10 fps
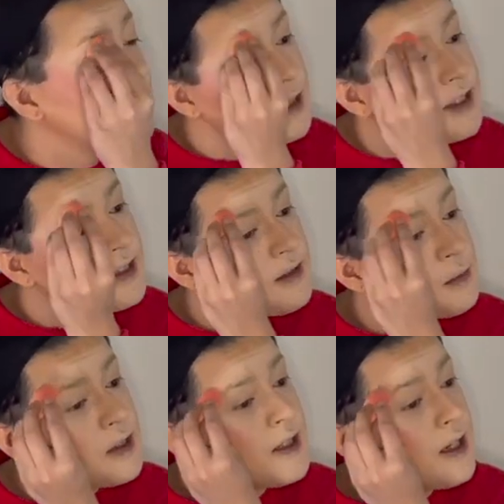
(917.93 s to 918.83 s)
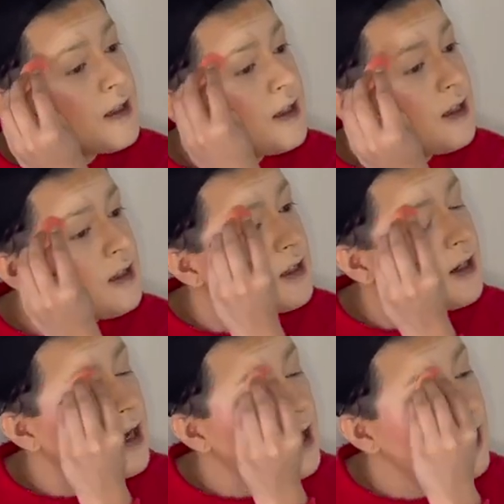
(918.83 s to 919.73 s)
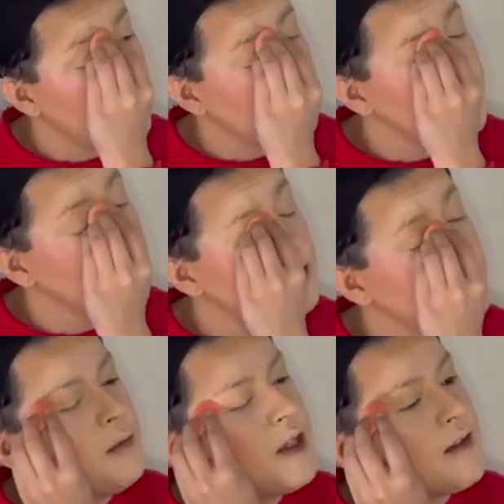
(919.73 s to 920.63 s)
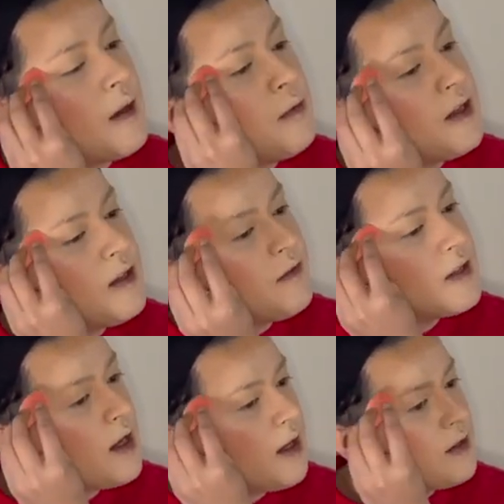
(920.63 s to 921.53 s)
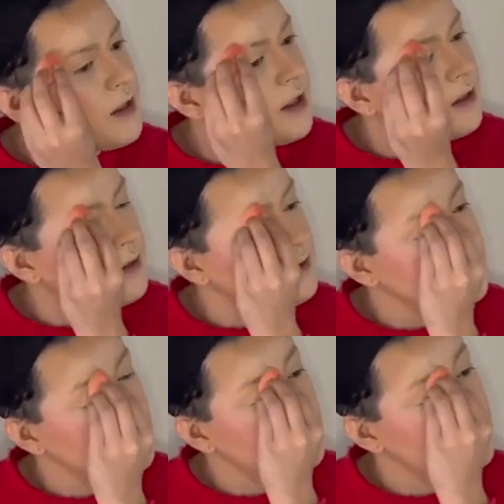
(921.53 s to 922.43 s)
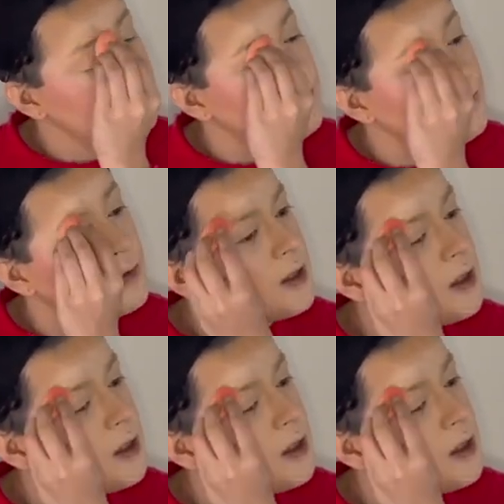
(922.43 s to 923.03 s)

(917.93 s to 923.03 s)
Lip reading: Plus it's protecting your eye because I believe it's hydrating also. So